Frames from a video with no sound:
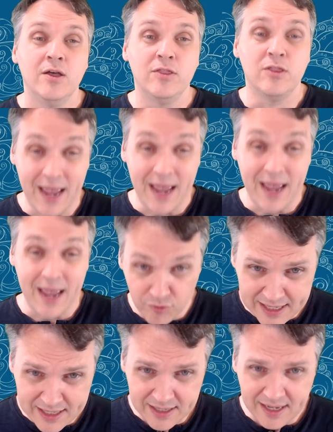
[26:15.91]
The main
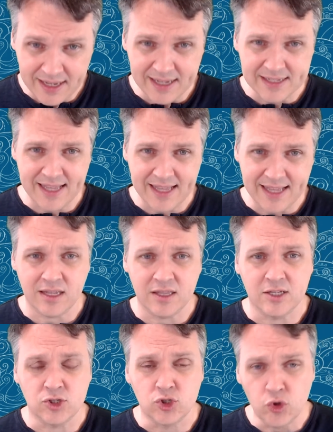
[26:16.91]
reason is that
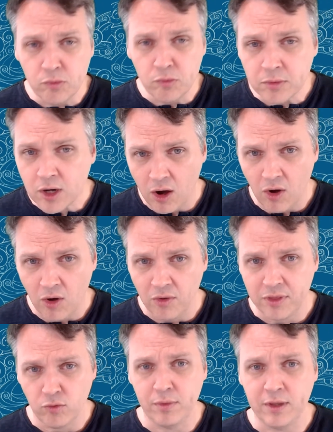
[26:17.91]
the Zoom call
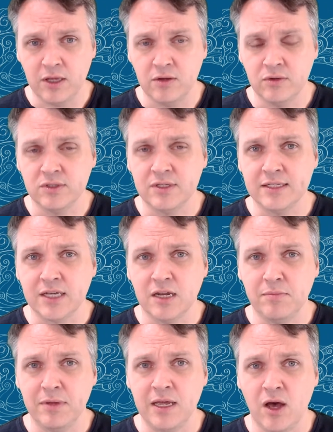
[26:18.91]
that will be used is going to
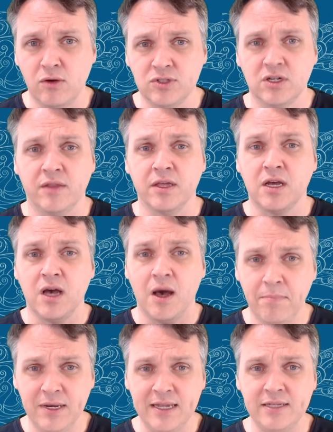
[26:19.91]
be hosted on the
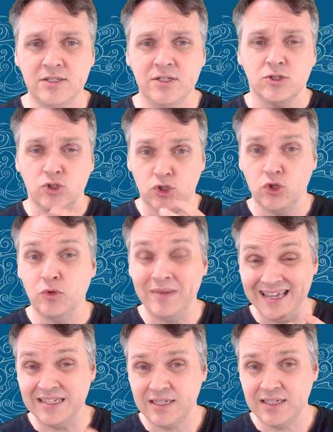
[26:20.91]
company's Zoom
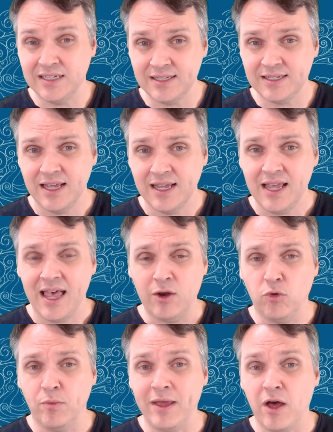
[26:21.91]
instance, and it
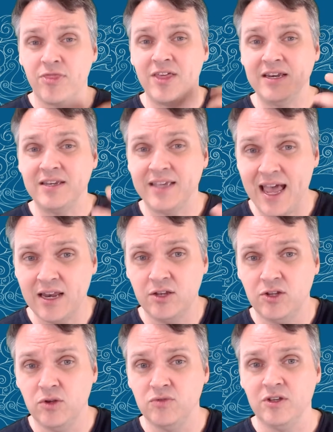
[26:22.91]
will be authenticated
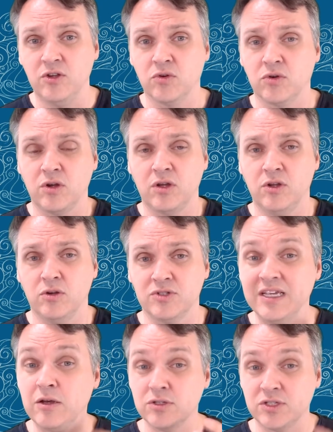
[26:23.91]
using your
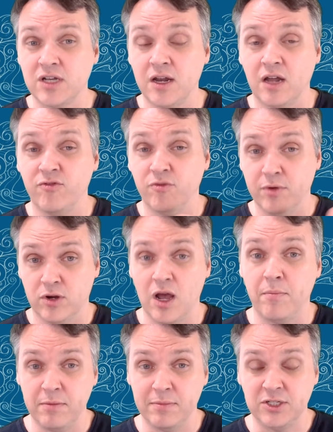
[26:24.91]
single sign-on from your
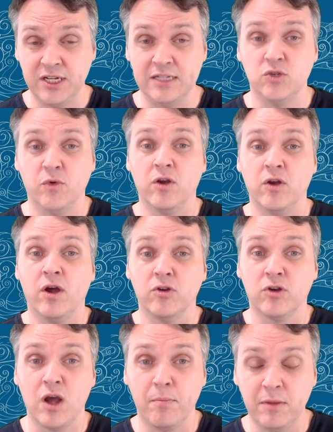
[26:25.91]
company machine. So when you're on your
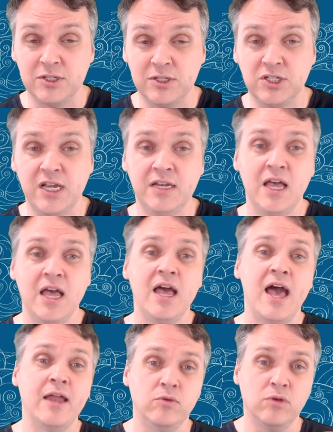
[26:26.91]
company machine
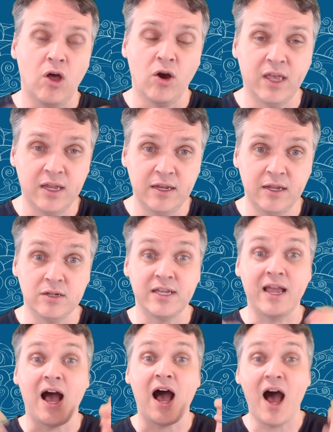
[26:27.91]
and you log in, it'll
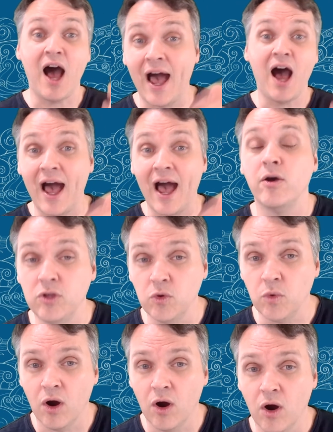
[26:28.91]
say, I know who
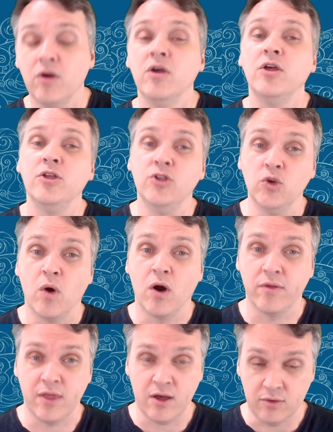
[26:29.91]
you
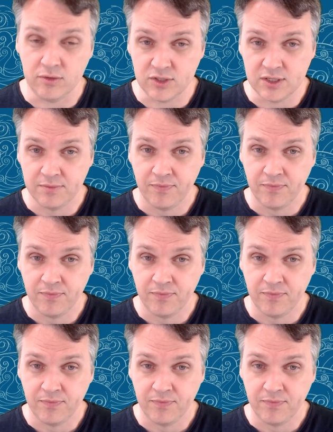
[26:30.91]
are the host.